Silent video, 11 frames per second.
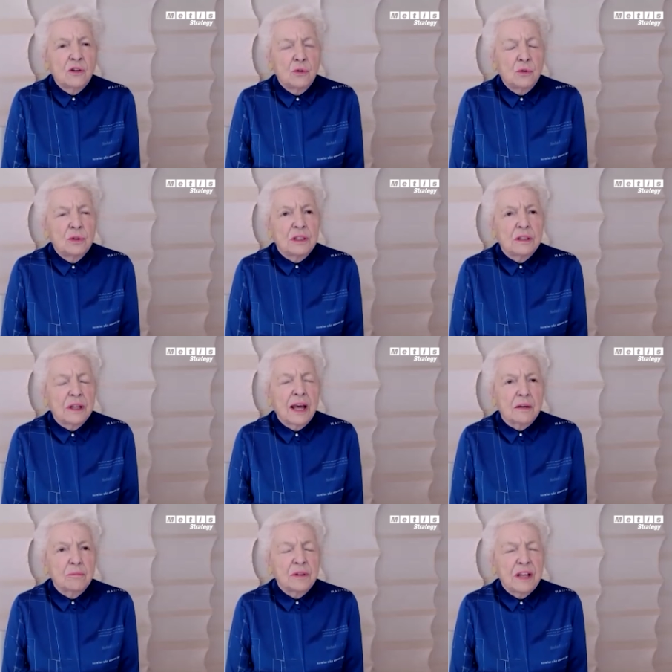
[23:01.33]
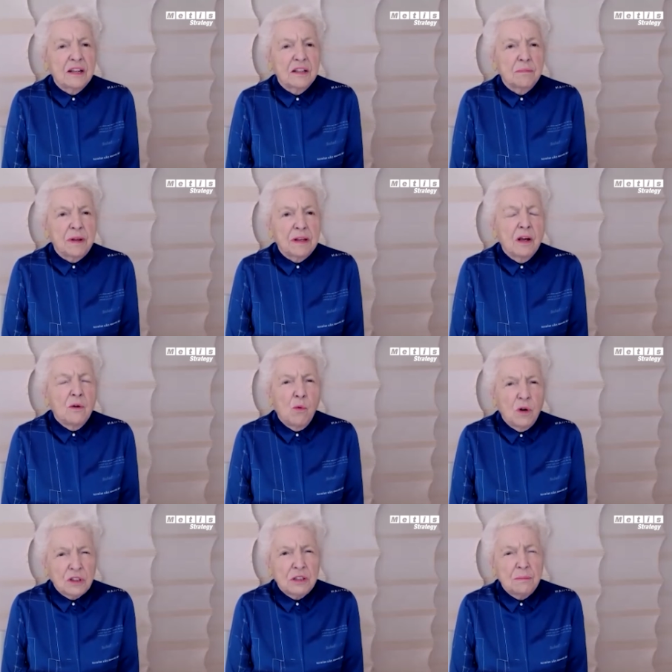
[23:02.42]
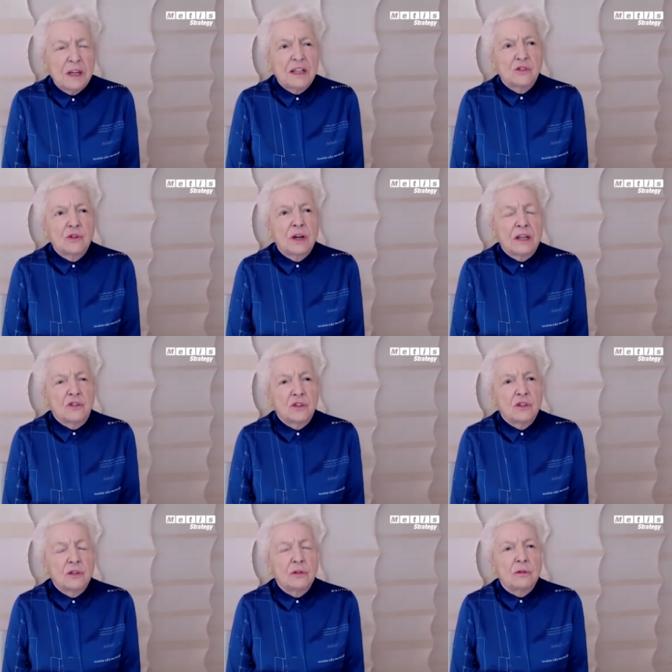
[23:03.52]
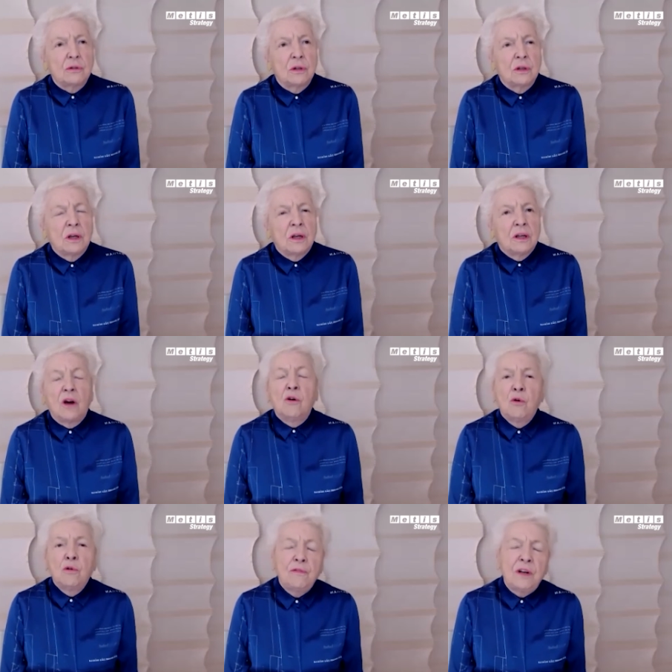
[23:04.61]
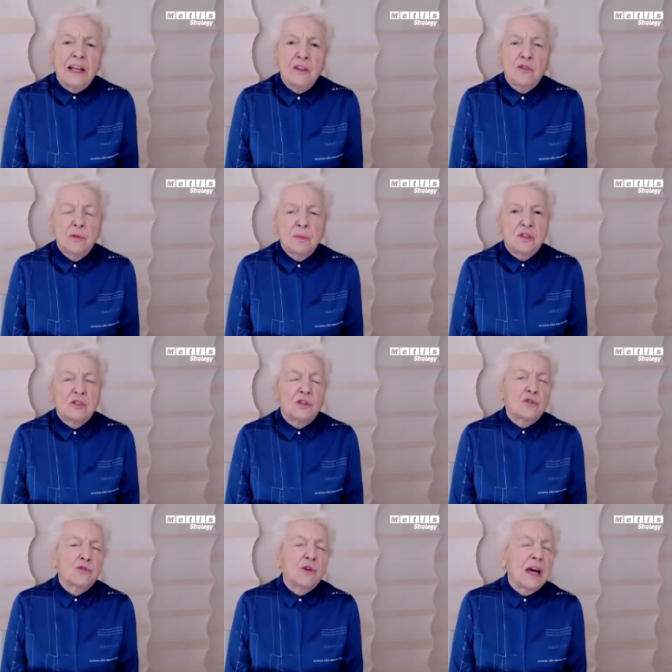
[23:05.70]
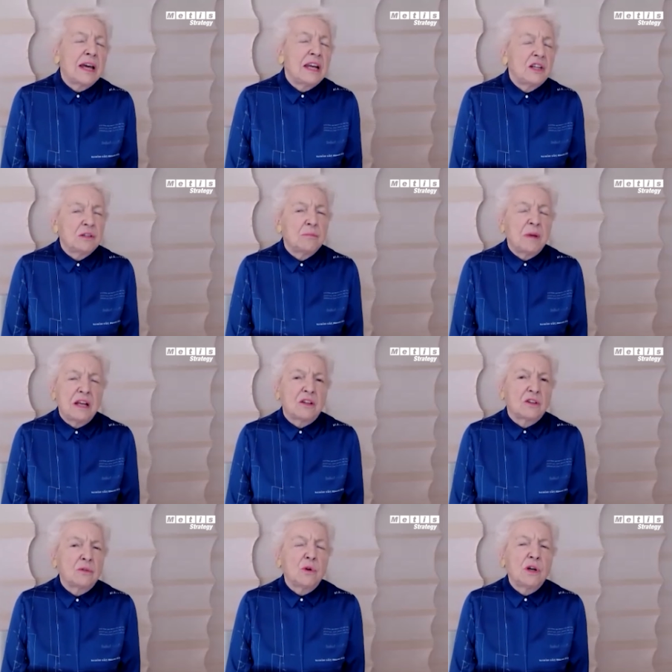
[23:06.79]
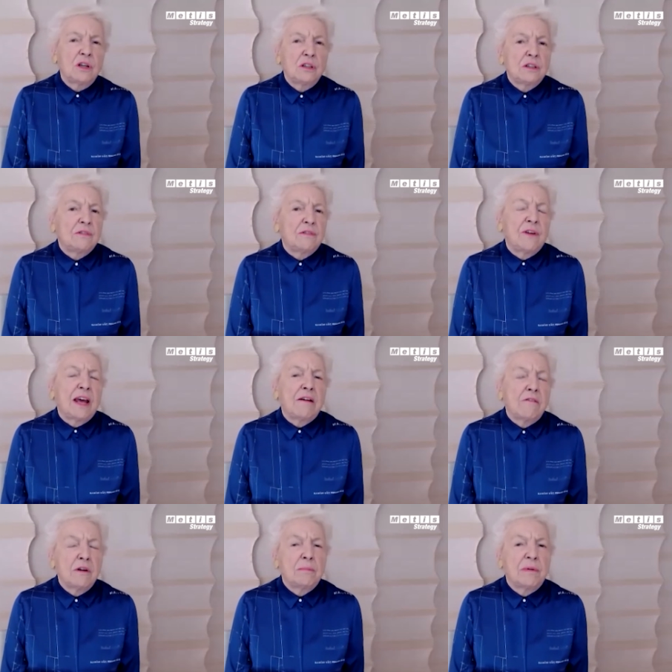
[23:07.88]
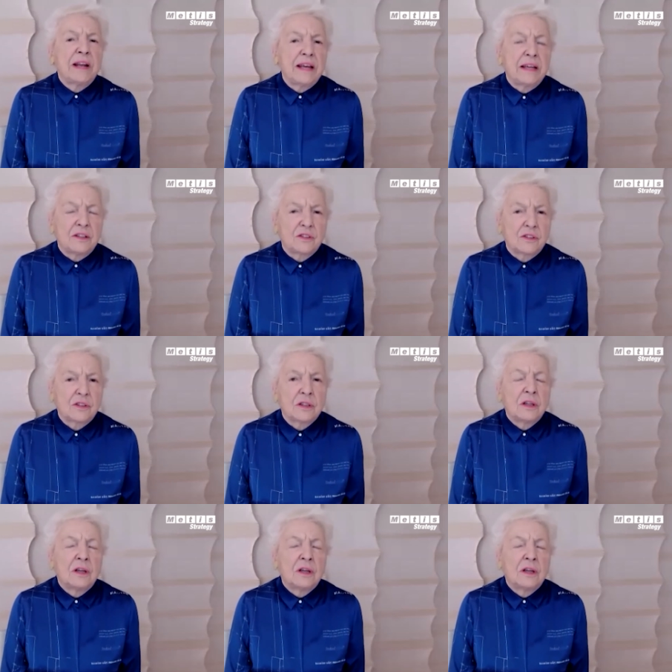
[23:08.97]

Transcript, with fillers: called it that, but that's big. What am I trying to do? Now, all philanthropists are trying to make the world a fairer place,